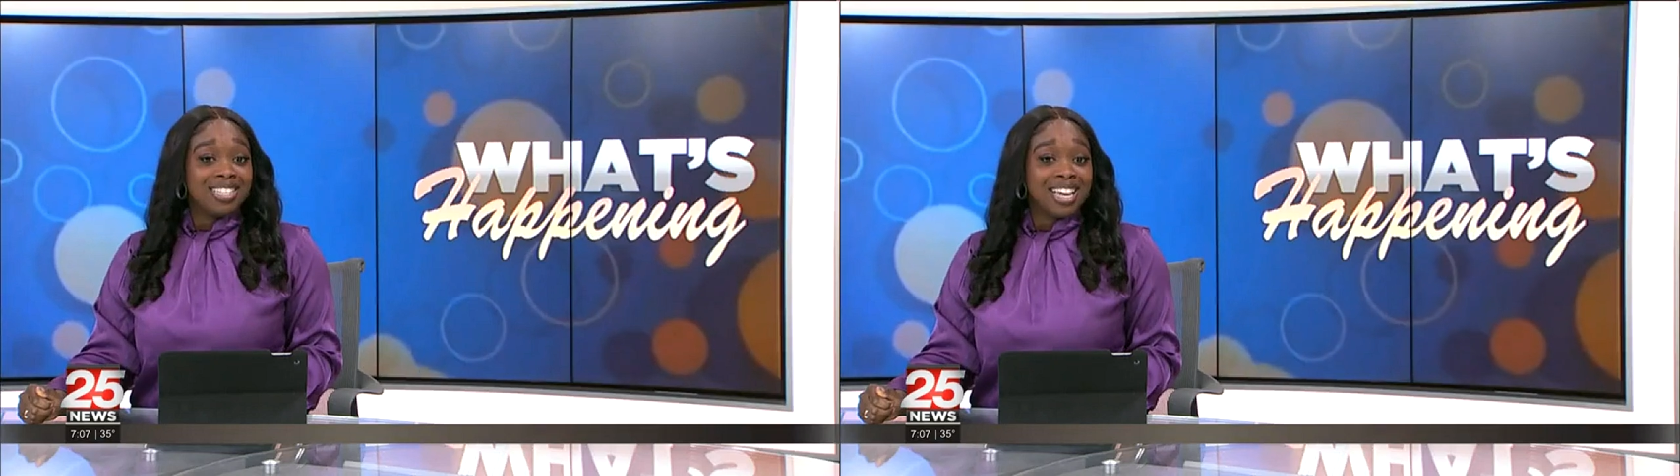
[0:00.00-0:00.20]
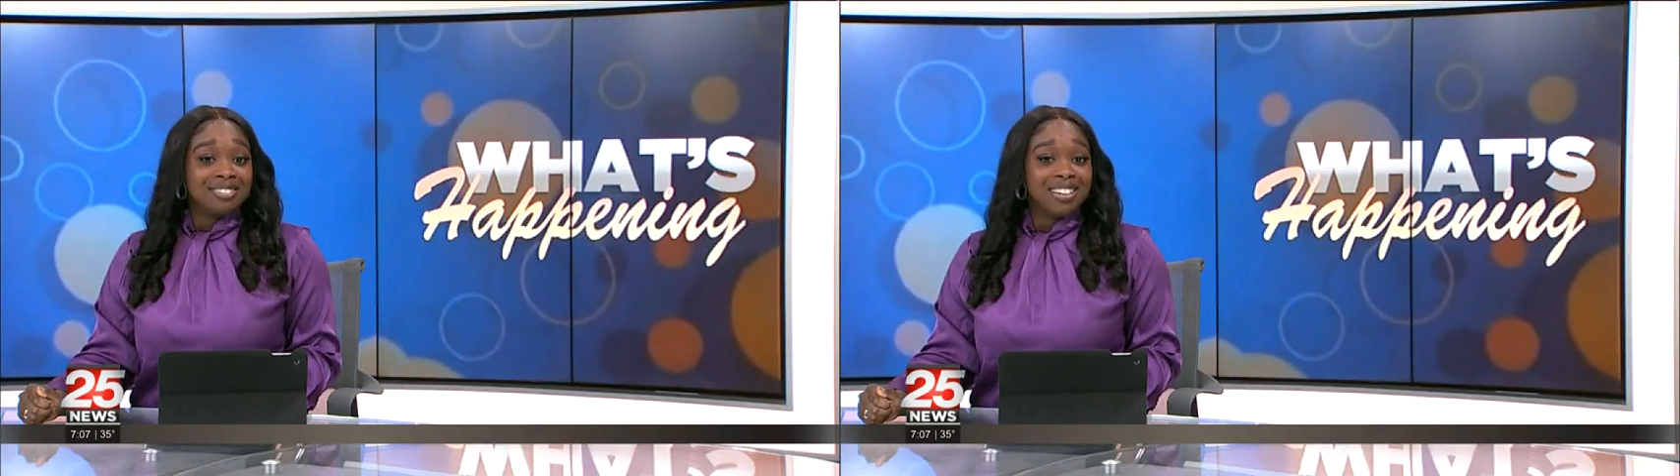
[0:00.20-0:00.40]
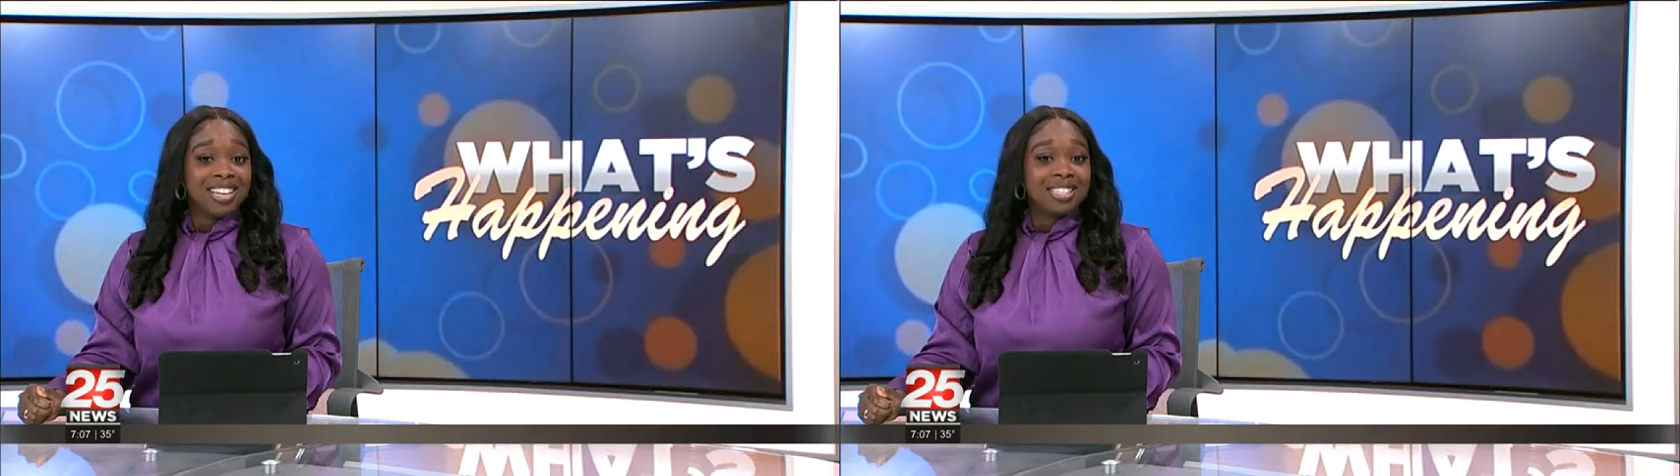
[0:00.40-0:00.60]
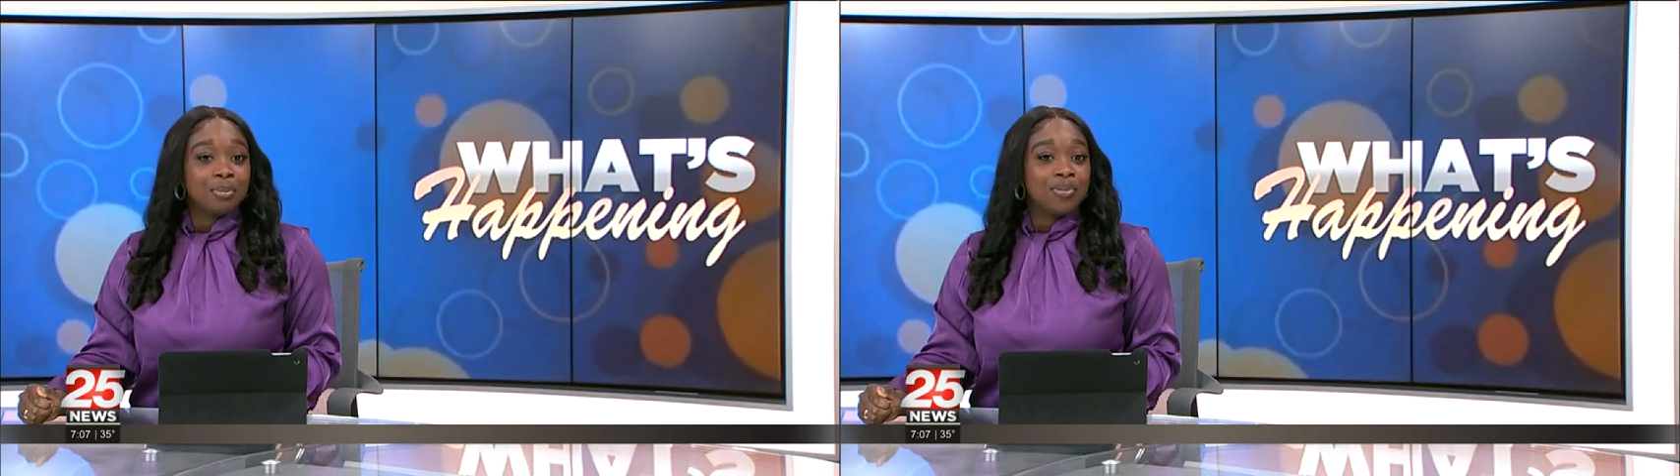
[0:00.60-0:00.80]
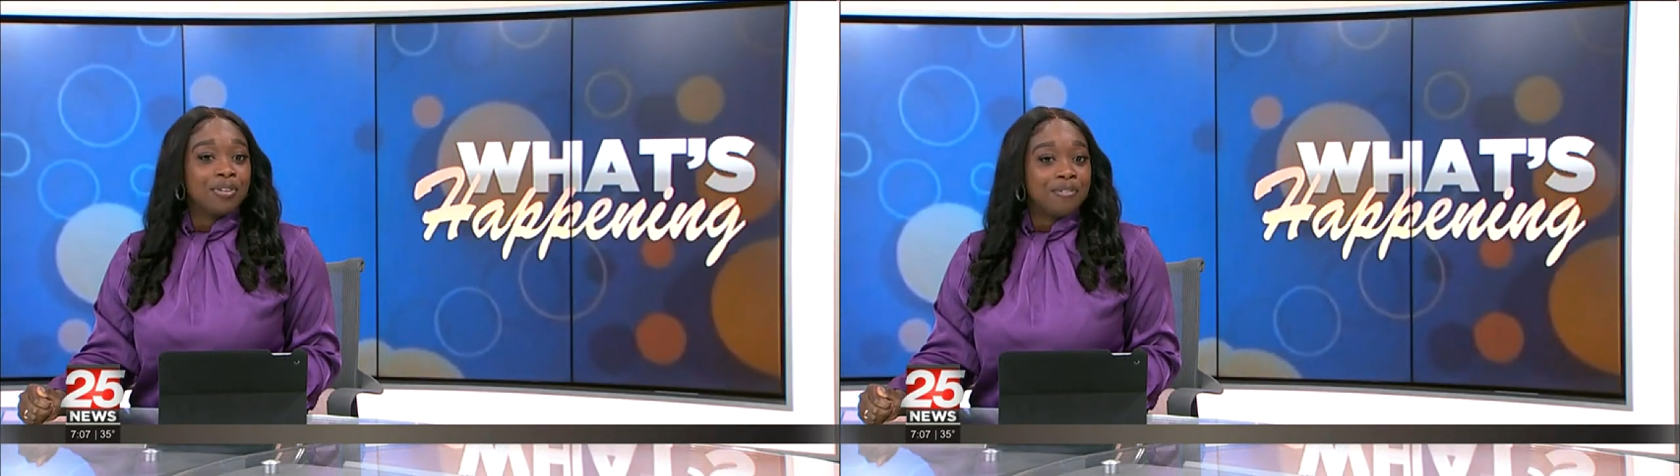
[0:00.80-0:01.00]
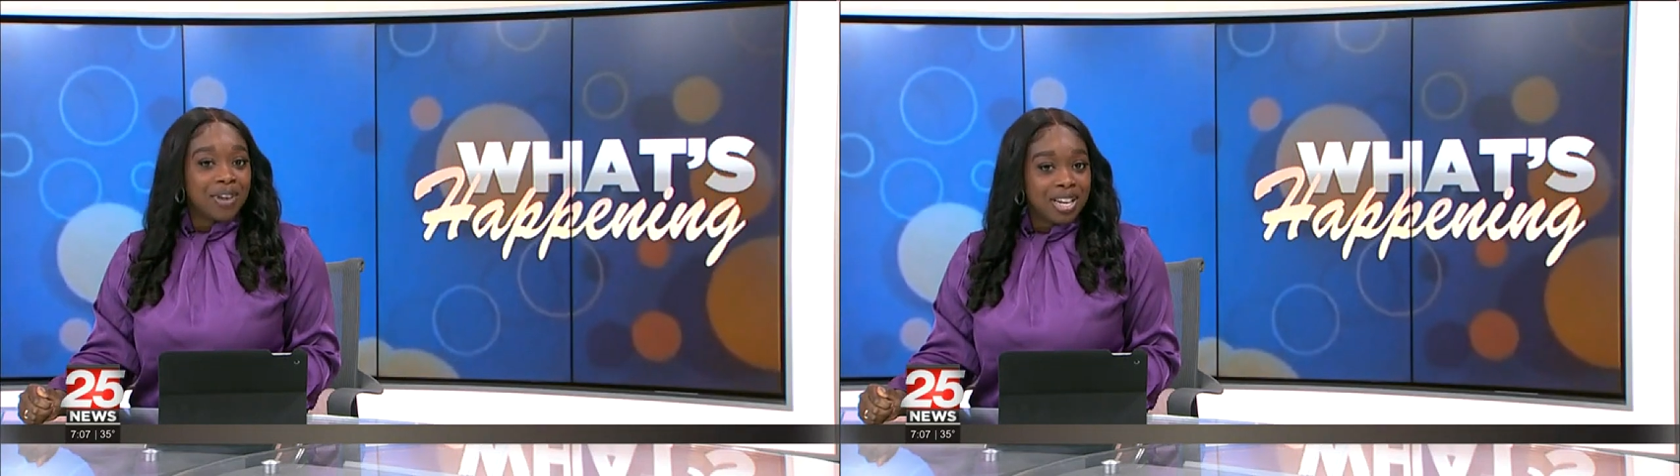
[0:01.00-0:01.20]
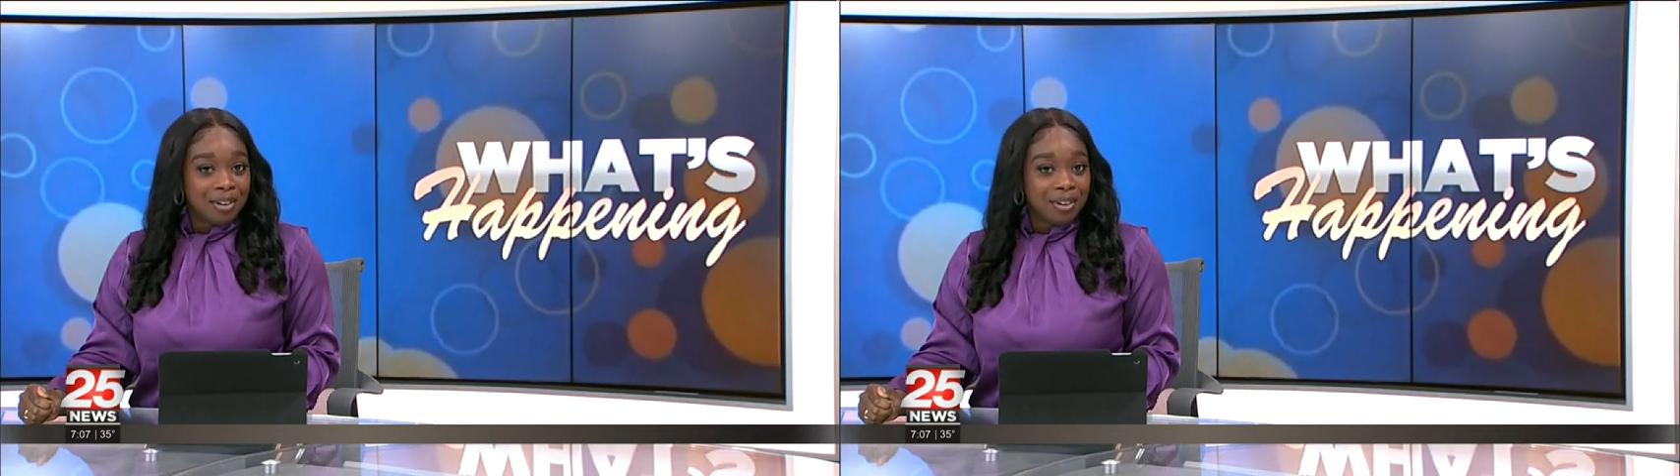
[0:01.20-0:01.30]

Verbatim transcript: take a look at some of the fun